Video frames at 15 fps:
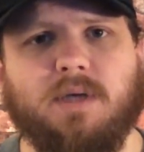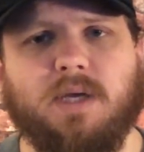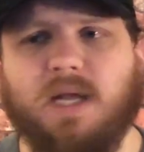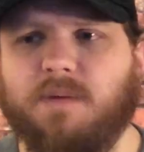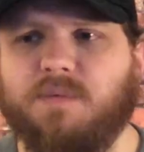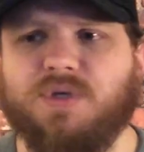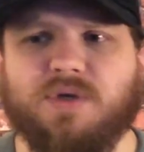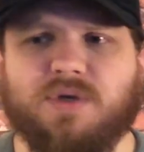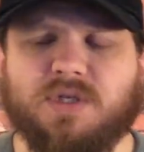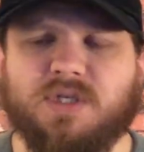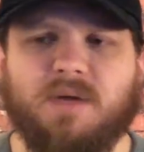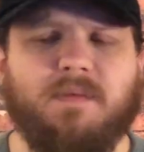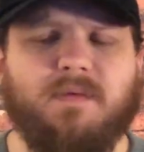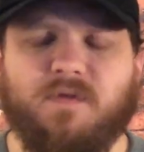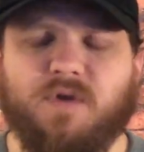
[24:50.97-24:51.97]
And I'm sure
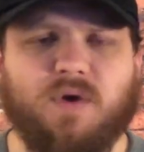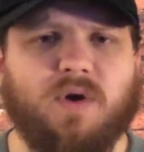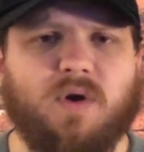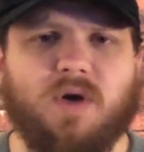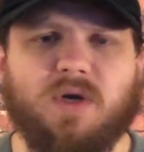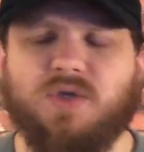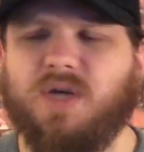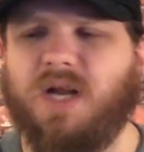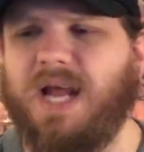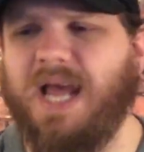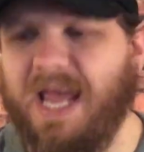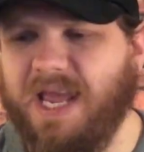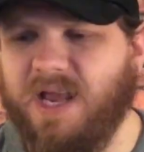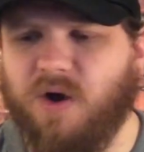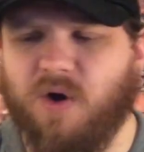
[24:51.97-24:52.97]
some of you are going to try to
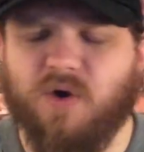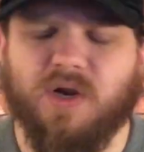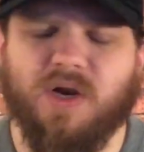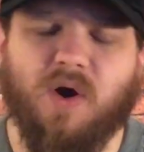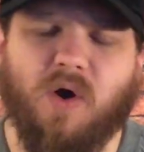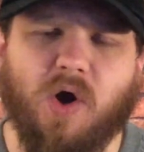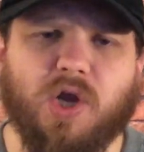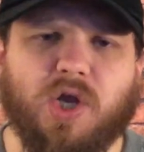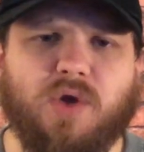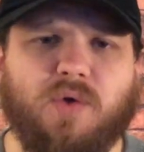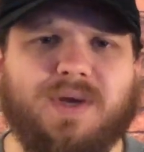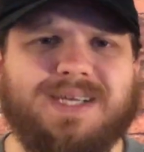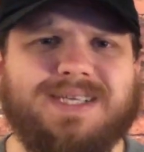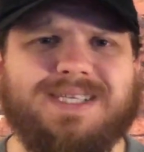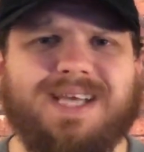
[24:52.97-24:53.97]
hang on and argue
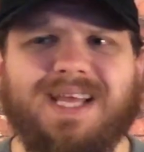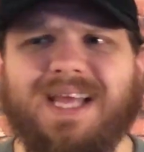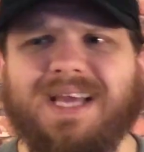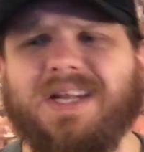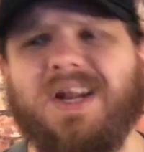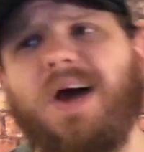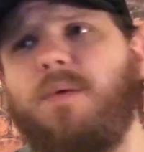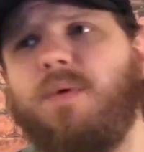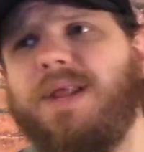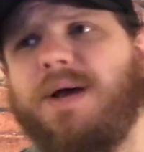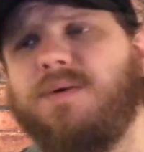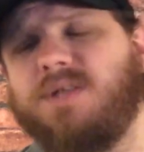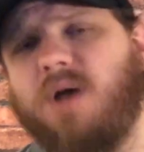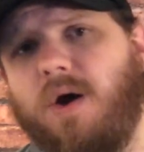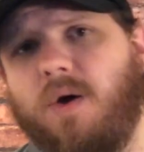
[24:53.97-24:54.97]
it and say like, no, well,
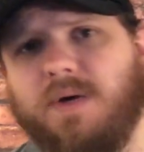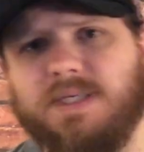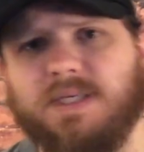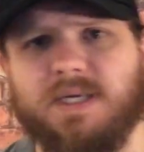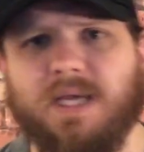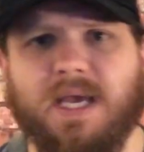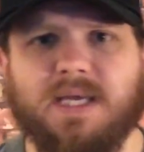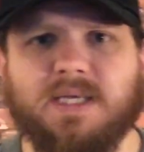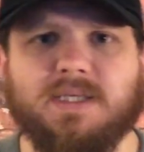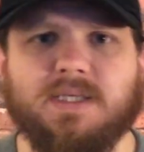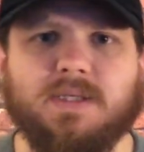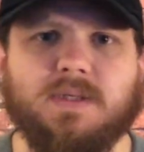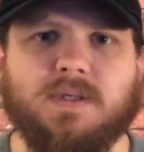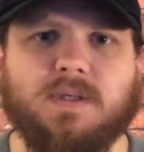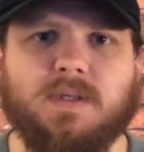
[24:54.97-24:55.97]
that was always the
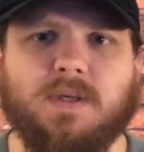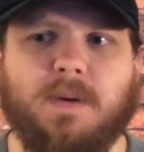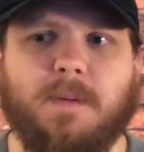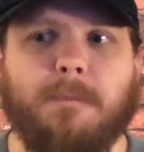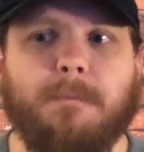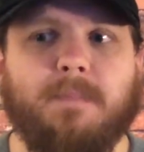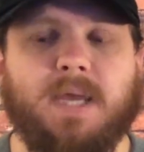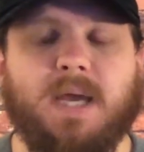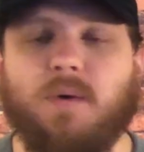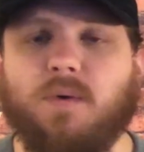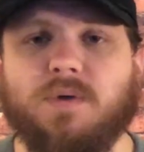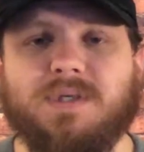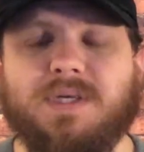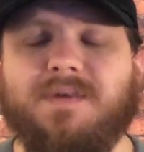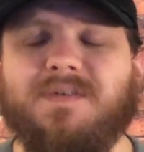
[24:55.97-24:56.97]
case. Yeah, well,
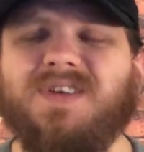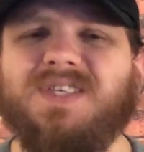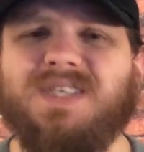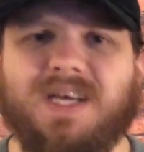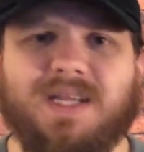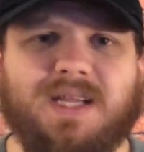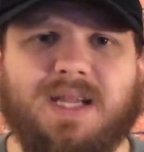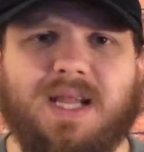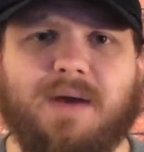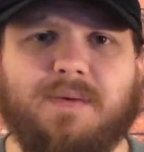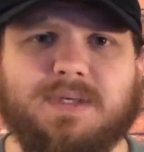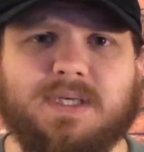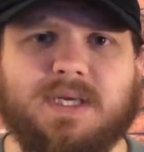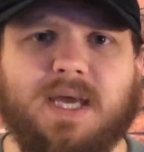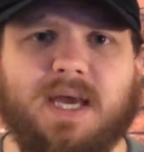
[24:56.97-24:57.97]
it was never said that that
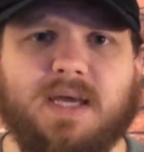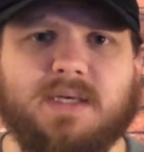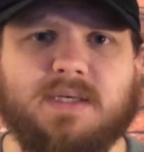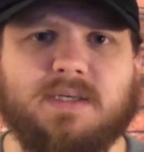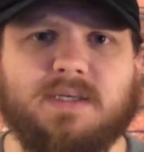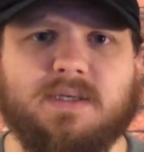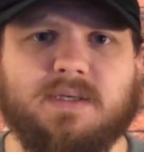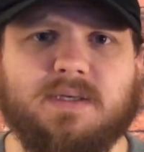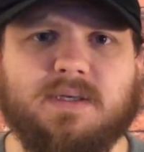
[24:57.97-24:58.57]
was the case.